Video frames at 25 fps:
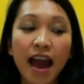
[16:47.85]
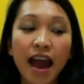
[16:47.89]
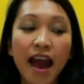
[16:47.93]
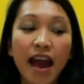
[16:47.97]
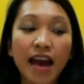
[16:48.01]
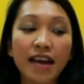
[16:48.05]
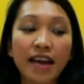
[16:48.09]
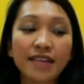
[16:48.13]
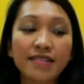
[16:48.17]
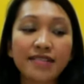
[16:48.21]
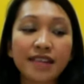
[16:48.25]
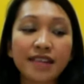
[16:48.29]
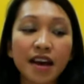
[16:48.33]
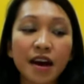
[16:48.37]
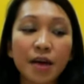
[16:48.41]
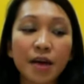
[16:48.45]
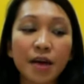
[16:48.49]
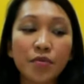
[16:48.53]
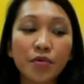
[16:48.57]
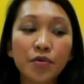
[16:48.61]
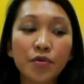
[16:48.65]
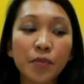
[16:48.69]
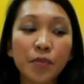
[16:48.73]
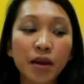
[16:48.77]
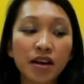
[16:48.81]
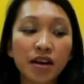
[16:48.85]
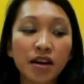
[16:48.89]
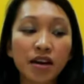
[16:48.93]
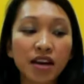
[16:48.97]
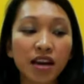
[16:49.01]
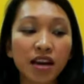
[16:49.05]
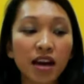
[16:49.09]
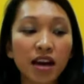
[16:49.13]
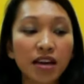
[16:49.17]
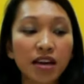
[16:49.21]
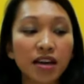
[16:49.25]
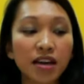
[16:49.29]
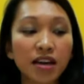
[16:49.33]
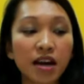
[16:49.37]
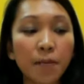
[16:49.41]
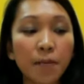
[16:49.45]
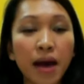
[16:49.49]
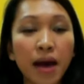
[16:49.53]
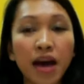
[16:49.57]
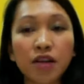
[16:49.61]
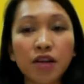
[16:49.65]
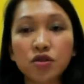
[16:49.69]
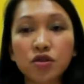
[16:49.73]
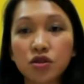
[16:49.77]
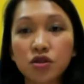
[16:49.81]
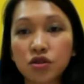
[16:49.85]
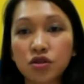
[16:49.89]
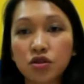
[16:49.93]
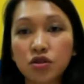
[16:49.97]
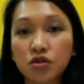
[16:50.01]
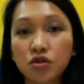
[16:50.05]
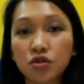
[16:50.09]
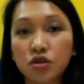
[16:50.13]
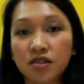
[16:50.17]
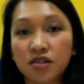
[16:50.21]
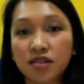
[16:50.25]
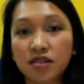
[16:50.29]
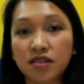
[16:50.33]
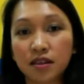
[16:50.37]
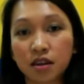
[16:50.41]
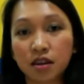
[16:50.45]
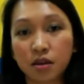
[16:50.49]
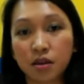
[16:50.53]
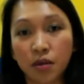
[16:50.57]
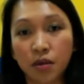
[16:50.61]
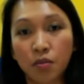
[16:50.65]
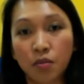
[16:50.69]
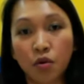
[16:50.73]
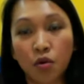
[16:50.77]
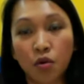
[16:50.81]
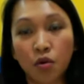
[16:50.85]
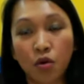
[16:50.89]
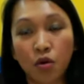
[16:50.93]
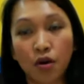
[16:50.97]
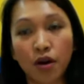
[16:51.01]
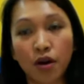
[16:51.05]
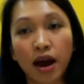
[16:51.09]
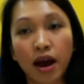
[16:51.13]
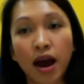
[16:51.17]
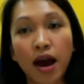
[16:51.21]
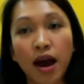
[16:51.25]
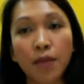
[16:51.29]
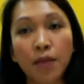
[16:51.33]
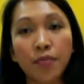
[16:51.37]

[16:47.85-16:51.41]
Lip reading: And Rebecca, can I come back to you just a little bit more